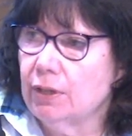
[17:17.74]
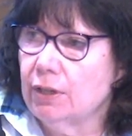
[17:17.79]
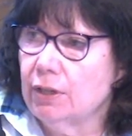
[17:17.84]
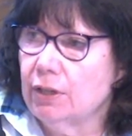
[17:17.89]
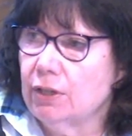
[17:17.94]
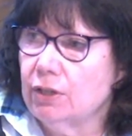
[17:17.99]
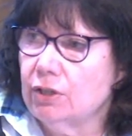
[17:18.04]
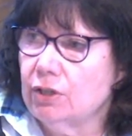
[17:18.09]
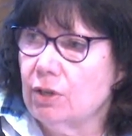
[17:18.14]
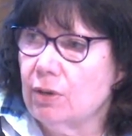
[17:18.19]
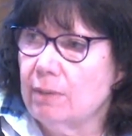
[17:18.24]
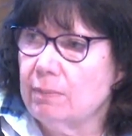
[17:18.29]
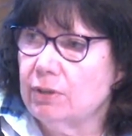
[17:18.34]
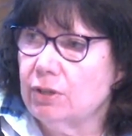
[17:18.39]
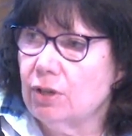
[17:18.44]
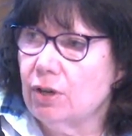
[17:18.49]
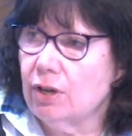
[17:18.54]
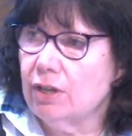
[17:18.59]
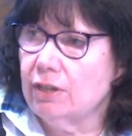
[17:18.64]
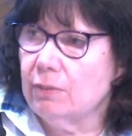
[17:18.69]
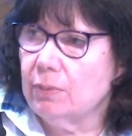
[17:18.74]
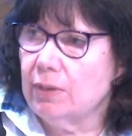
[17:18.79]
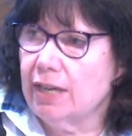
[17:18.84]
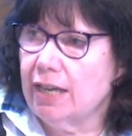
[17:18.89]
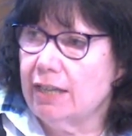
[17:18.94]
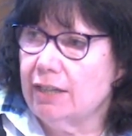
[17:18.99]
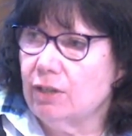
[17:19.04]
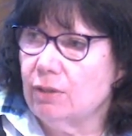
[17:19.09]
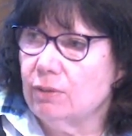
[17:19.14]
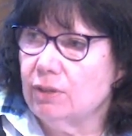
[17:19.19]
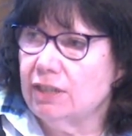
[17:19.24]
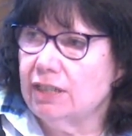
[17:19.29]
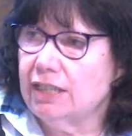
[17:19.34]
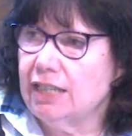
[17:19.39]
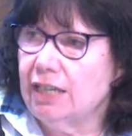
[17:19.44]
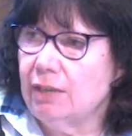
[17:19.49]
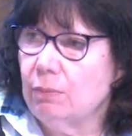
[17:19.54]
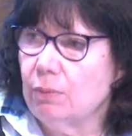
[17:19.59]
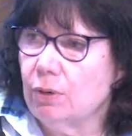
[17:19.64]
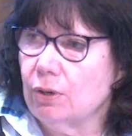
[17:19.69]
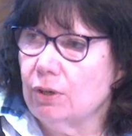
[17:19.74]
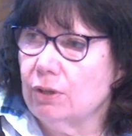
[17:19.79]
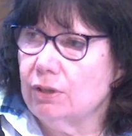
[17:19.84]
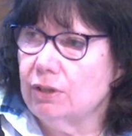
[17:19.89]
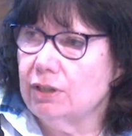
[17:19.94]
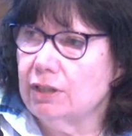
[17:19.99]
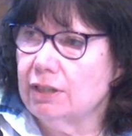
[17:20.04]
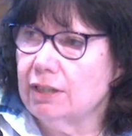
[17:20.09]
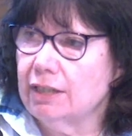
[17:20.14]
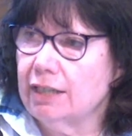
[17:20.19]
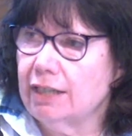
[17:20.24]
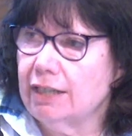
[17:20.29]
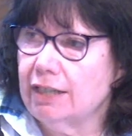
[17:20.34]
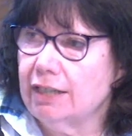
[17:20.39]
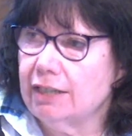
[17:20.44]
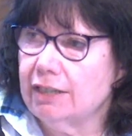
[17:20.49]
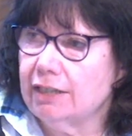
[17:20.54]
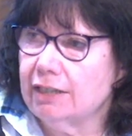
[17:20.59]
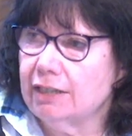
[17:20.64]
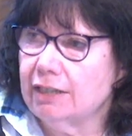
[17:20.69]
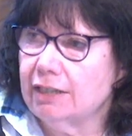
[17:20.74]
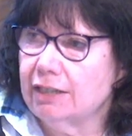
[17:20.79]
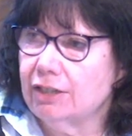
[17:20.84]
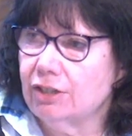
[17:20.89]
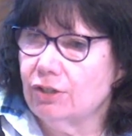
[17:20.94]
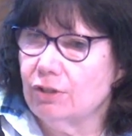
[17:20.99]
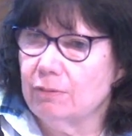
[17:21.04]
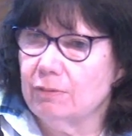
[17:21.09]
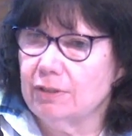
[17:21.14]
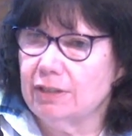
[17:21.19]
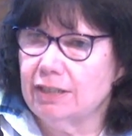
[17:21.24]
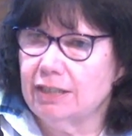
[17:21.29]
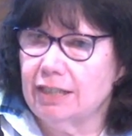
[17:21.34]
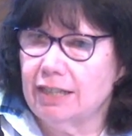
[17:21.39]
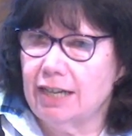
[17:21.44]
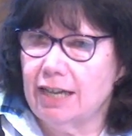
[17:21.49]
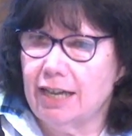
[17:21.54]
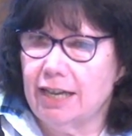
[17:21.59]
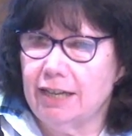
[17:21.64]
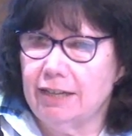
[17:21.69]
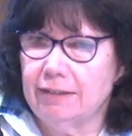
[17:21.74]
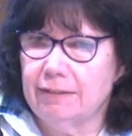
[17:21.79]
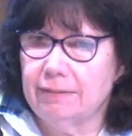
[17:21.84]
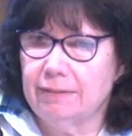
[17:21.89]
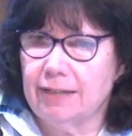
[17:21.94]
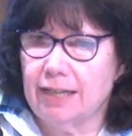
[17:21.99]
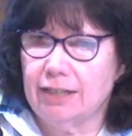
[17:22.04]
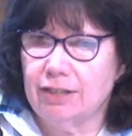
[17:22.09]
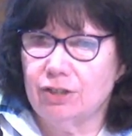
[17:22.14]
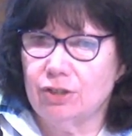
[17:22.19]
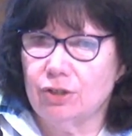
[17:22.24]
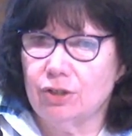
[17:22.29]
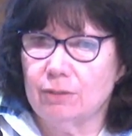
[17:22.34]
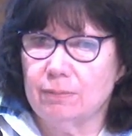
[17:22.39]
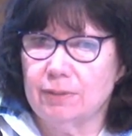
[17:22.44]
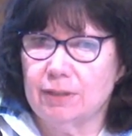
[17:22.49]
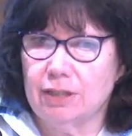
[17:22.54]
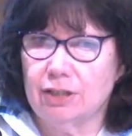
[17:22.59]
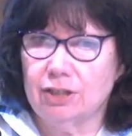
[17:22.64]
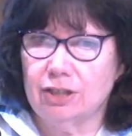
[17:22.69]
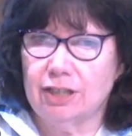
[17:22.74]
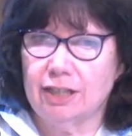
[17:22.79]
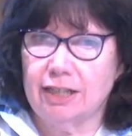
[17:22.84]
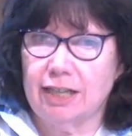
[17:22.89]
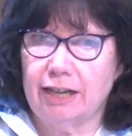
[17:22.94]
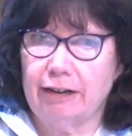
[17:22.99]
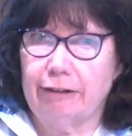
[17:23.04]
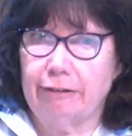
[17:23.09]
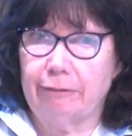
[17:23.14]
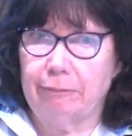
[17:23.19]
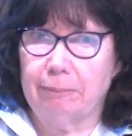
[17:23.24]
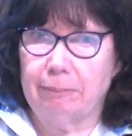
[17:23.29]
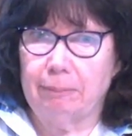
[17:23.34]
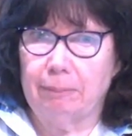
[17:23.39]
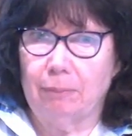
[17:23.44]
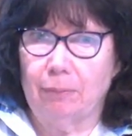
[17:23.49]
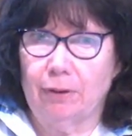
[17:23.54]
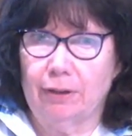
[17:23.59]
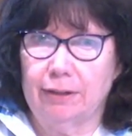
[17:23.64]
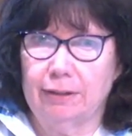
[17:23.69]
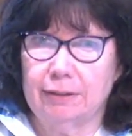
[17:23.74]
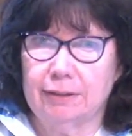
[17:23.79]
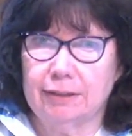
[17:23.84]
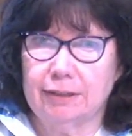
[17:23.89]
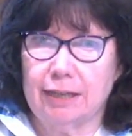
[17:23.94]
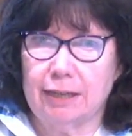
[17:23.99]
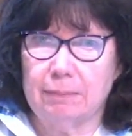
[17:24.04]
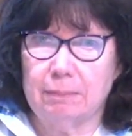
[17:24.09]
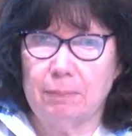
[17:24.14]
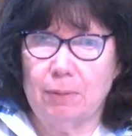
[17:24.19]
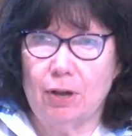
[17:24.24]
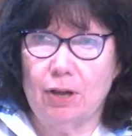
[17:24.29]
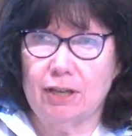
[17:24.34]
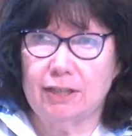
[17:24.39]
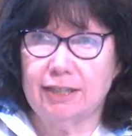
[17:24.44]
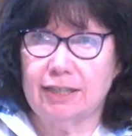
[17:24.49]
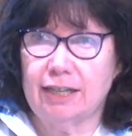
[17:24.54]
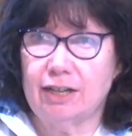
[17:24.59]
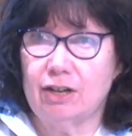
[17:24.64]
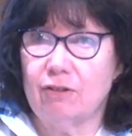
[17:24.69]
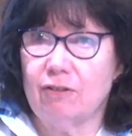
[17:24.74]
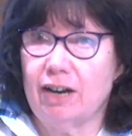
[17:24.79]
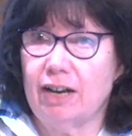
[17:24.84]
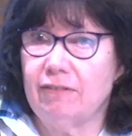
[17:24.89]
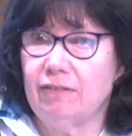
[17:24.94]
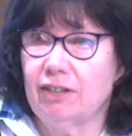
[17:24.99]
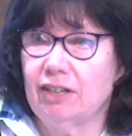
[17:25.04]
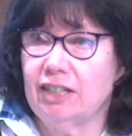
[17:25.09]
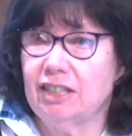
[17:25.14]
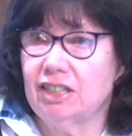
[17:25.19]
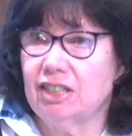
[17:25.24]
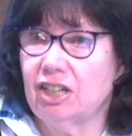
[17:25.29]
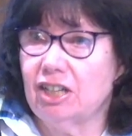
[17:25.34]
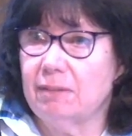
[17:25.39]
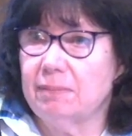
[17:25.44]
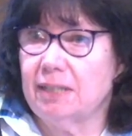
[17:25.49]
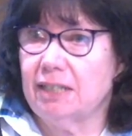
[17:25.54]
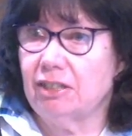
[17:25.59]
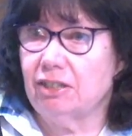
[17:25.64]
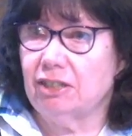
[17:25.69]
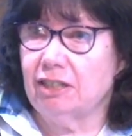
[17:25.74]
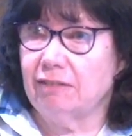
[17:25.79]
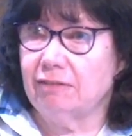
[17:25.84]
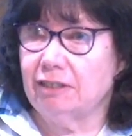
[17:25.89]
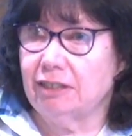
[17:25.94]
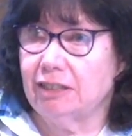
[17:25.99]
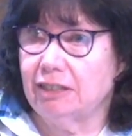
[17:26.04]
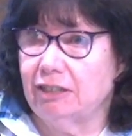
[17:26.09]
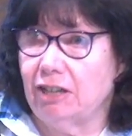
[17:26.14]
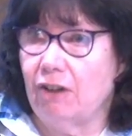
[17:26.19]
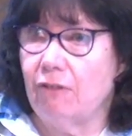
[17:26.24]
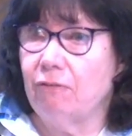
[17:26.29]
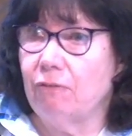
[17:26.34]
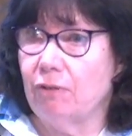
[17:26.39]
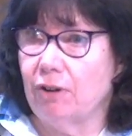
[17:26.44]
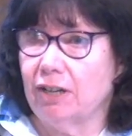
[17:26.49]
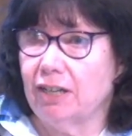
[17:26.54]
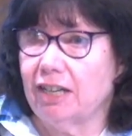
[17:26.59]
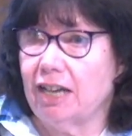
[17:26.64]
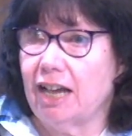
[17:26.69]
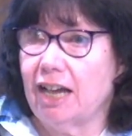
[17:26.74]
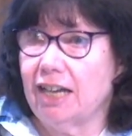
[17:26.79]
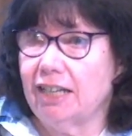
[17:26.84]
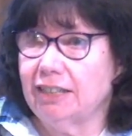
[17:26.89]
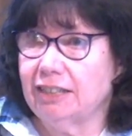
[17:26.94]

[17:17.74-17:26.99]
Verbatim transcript: So I'm sorry that we had those C words in this service today. That circumcision and that other one that's like Paul saying, all right, if you're going to circumcise yourself, just go for it, guys.